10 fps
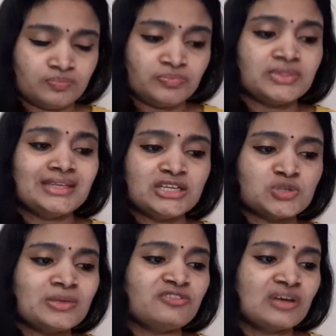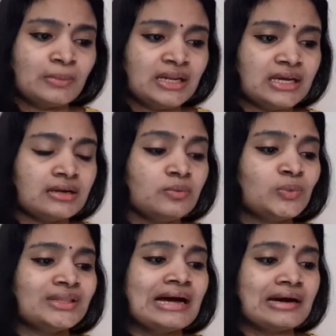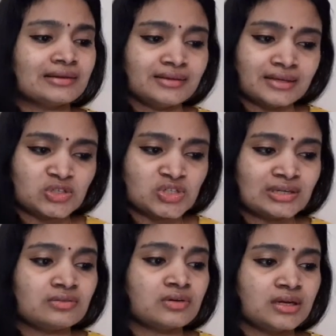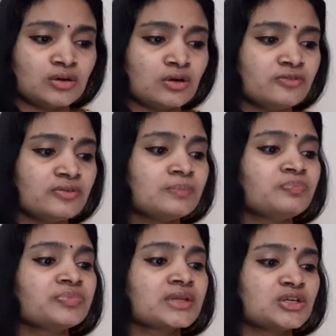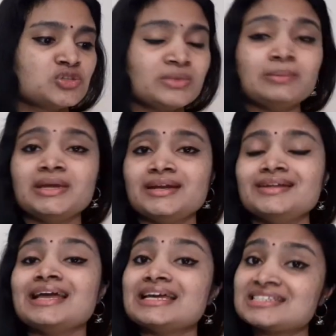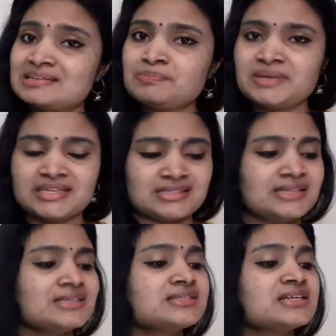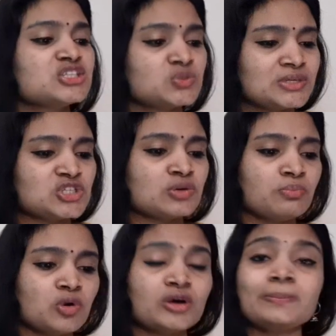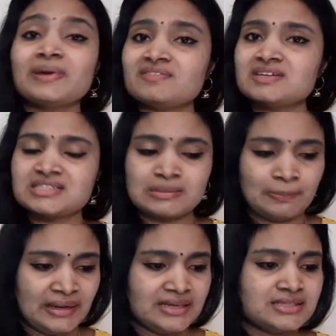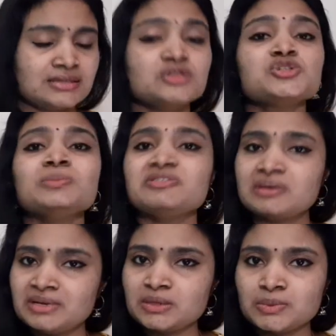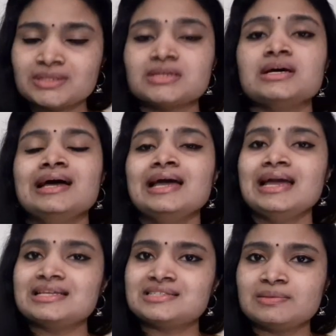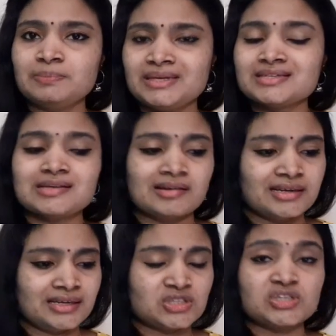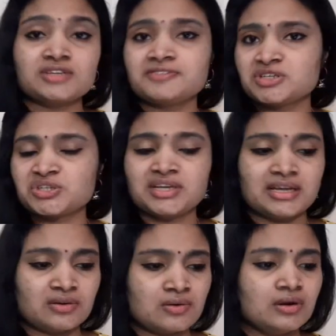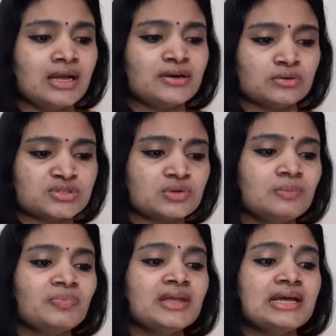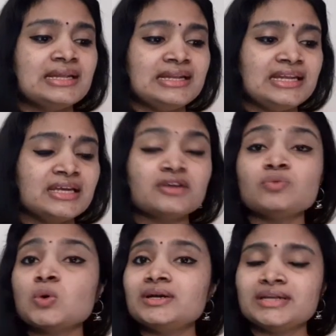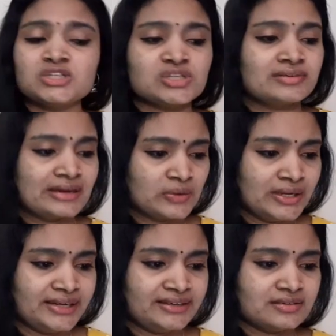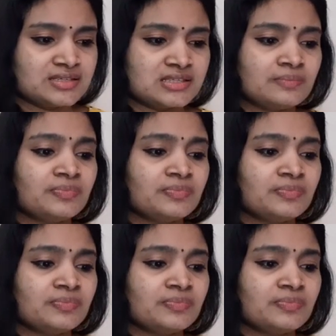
need to be familiar with the architecture and trade-off to be made in SMPS, that is switch mode power supplies. You should be familiar with the SMPS architecture functioning and all, and also linear voltage regulators,